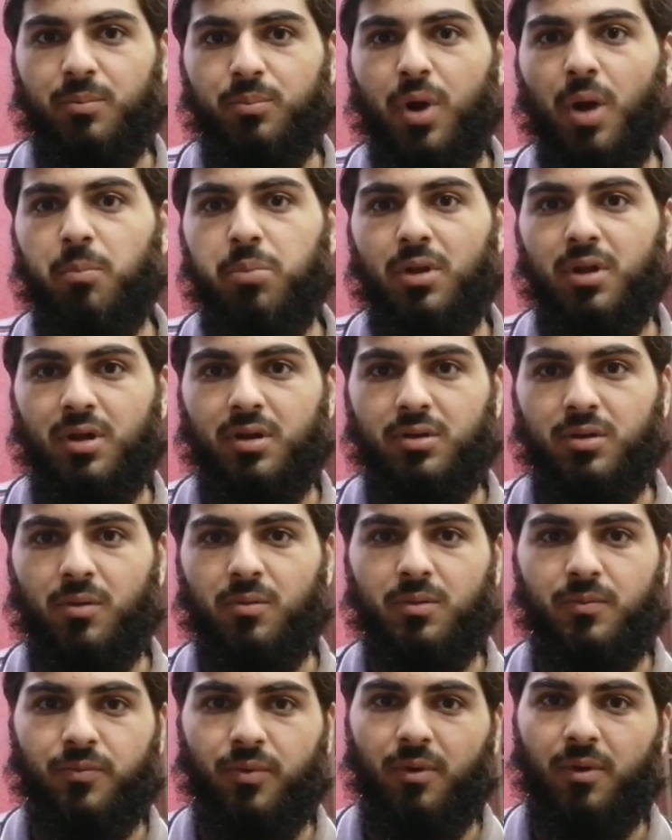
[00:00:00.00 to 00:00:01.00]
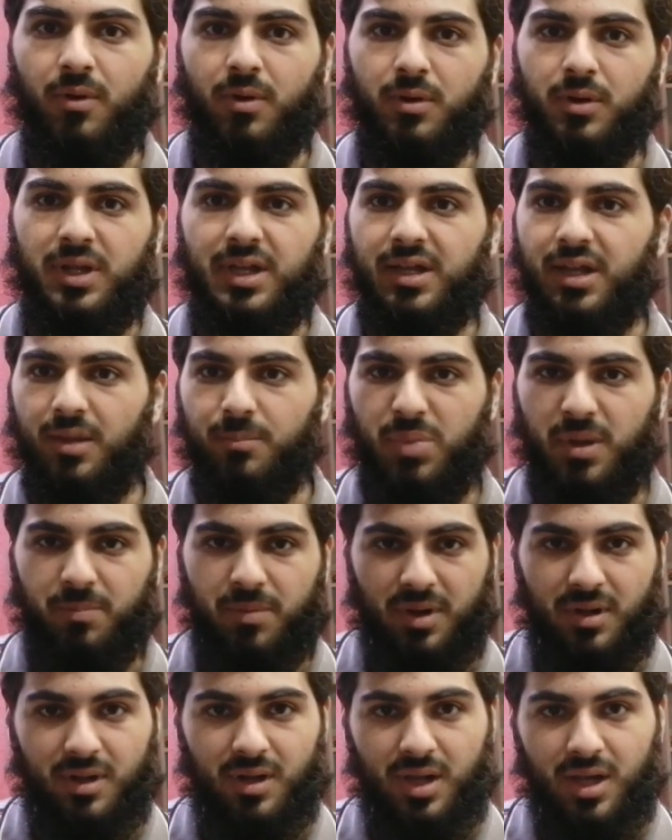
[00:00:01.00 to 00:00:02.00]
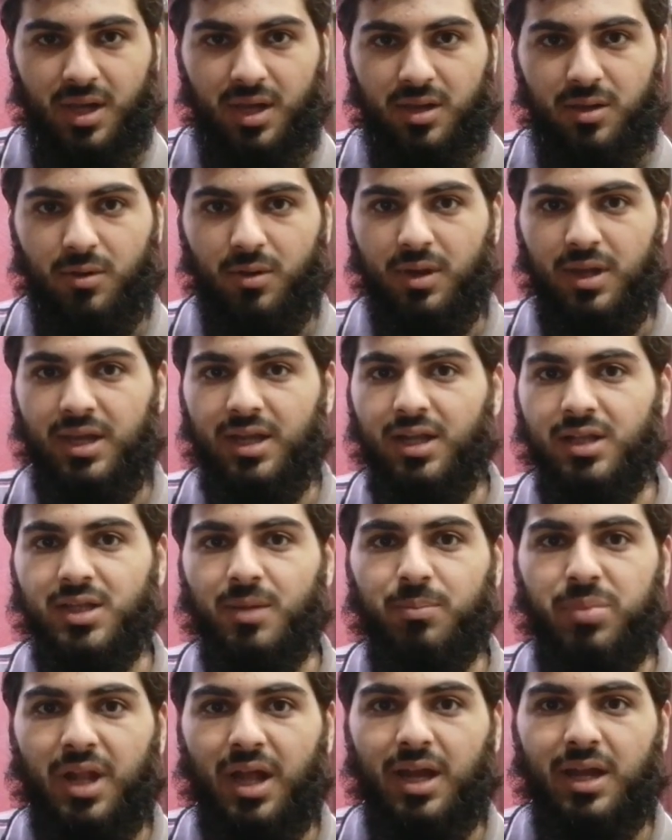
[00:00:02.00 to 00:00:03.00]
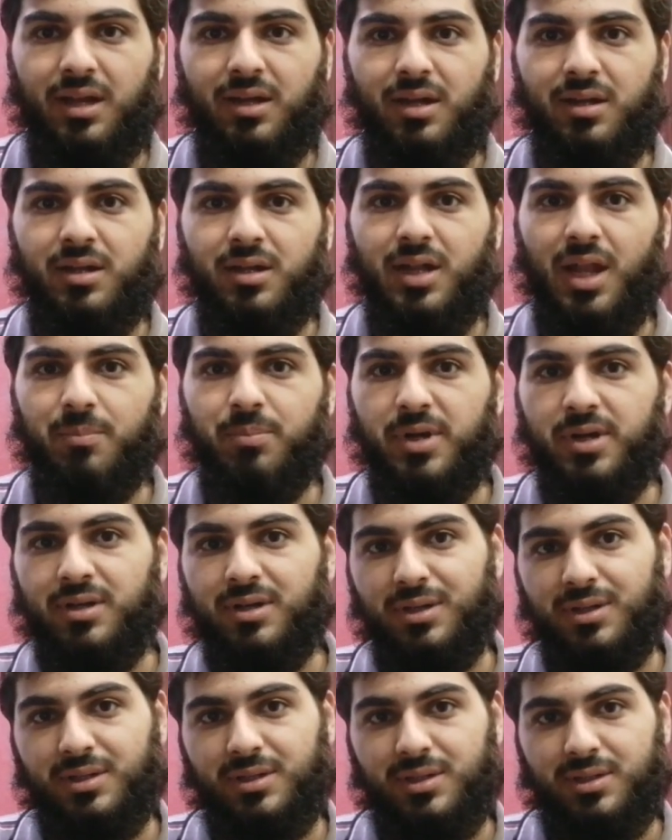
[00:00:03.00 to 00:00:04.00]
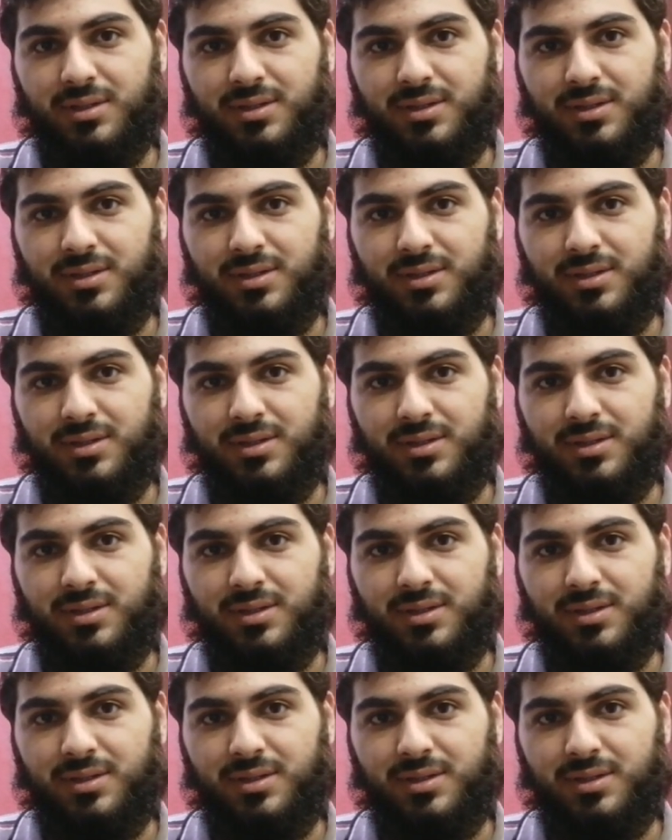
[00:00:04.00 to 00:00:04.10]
popular, known for healing people, healing the blind and the leper.